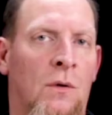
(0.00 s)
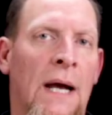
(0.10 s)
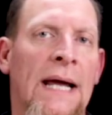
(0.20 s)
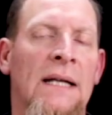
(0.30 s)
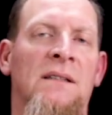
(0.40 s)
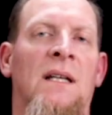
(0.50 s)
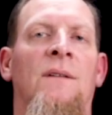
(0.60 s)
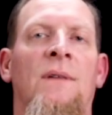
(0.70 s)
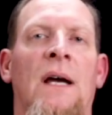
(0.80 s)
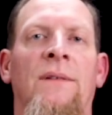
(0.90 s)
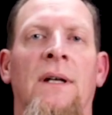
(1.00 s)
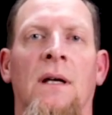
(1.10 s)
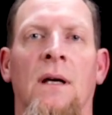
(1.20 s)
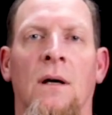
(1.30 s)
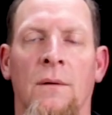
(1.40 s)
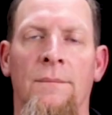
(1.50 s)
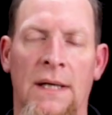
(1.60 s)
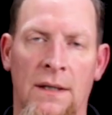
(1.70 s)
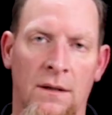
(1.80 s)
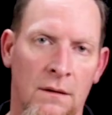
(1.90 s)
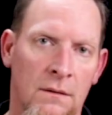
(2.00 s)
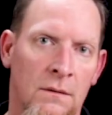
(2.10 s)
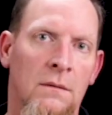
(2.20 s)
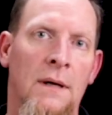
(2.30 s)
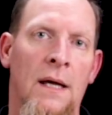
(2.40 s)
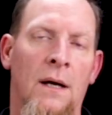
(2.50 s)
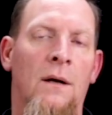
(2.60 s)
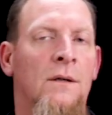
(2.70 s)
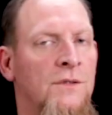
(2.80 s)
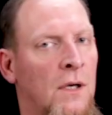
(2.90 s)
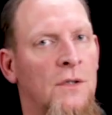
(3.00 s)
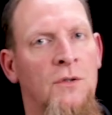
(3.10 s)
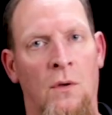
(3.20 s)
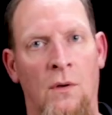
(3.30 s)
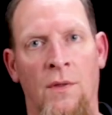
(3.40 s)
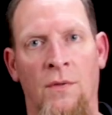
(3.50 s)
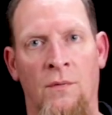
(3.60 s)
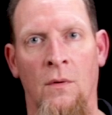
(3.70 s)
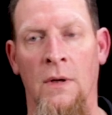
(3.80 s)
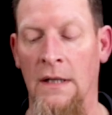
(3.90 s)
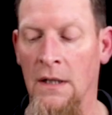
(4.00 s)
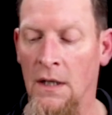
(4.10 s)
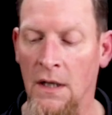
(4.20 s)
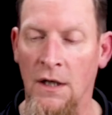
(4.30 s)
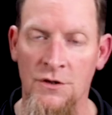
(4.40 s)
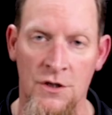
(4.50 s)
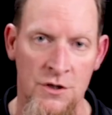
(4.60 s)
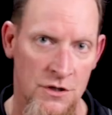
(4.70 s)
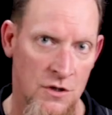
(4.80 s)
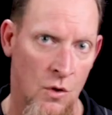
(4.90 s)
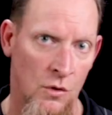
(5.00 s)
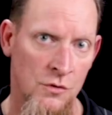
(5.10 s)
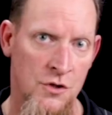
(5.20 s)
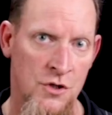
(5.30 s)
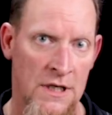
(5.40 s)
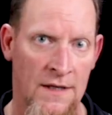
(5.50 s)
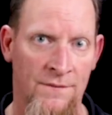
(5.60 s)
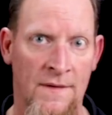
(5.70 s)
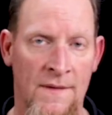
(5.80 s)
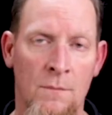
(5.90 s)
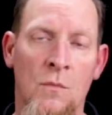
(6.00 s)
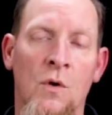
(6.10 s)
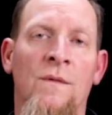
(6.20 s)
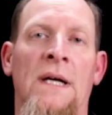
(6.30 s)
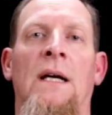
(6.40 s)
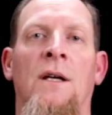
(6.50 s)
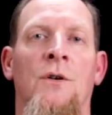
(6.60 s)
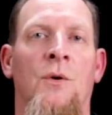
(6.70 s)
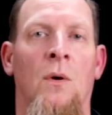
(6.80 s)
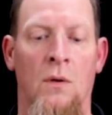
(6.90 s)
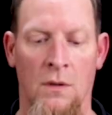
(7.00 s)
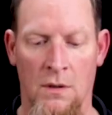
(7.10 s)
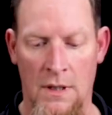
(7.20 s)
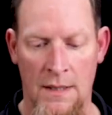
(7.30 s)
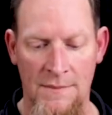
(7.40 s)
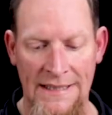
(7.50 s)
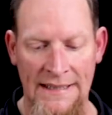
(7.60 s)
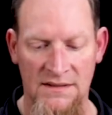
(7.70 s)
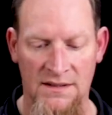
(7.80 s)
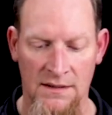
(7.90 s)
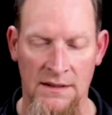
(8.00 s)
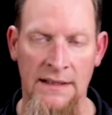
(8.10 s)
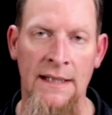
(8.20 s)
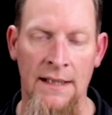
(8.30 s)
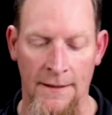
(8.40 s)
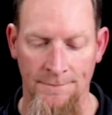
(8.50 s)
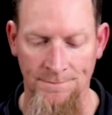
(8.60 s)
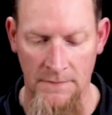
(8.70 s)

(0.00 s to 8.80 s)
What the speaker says: great instead of having to go menu, enter, and start scrolling through it. To just hold shift and then move that controller, I'm instantly in it.